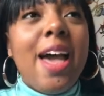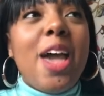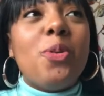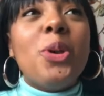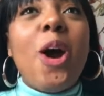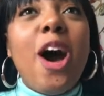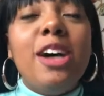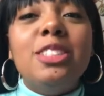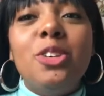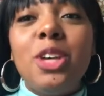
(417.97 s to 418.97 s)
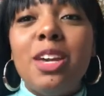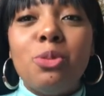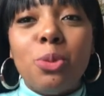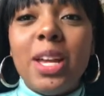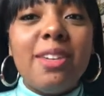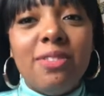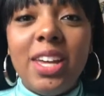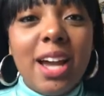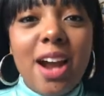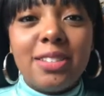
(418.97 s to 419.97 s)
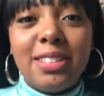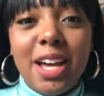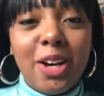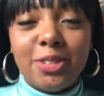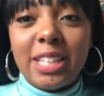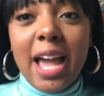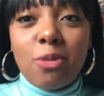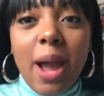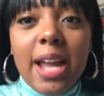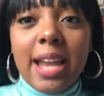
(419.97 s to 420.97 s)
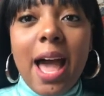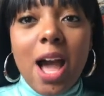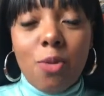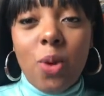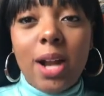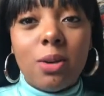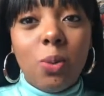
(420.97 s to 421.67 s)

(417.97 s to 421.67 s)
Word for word: And we also can reinvent ourselves. Like right now, I'm wearing a